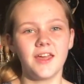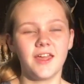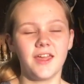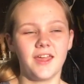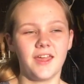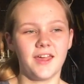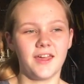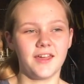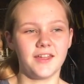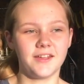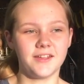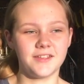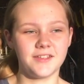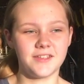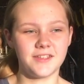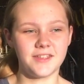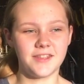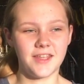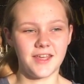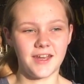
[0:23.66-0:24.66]
And
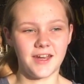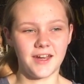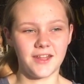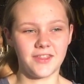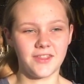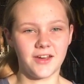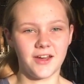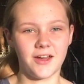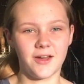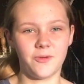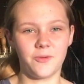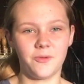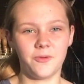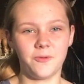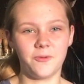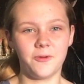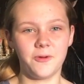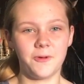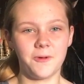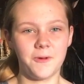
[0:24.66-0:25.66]
then I thought
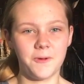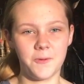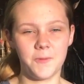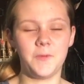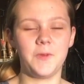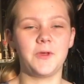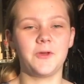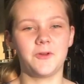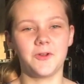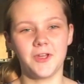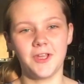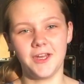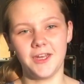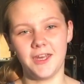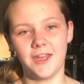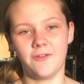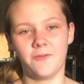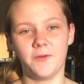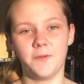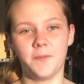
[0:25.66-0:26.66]
it would be a great
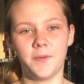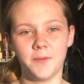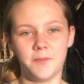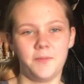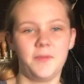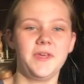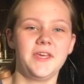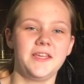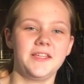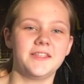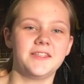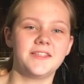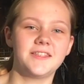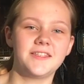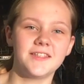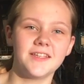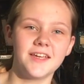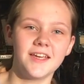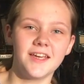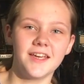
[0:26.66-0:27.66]
idea if we put
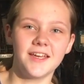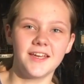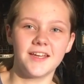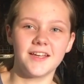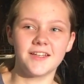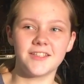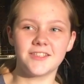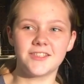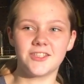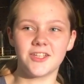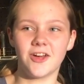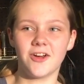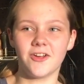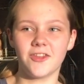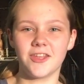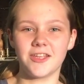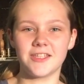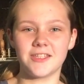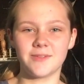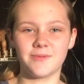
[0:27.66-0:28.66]
beads. So
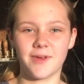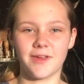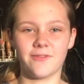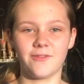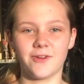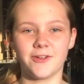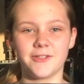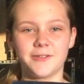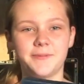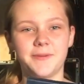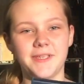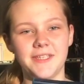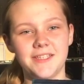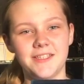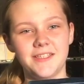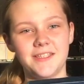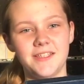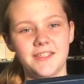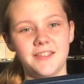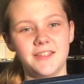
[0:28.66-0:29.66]
this is my first
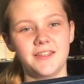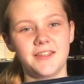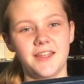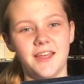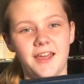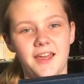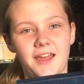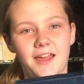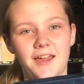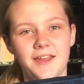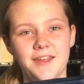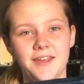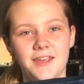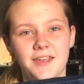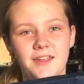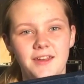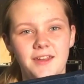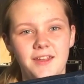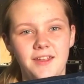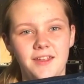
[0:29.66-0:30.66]
piece that I
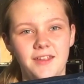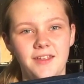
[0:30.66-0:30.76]
did,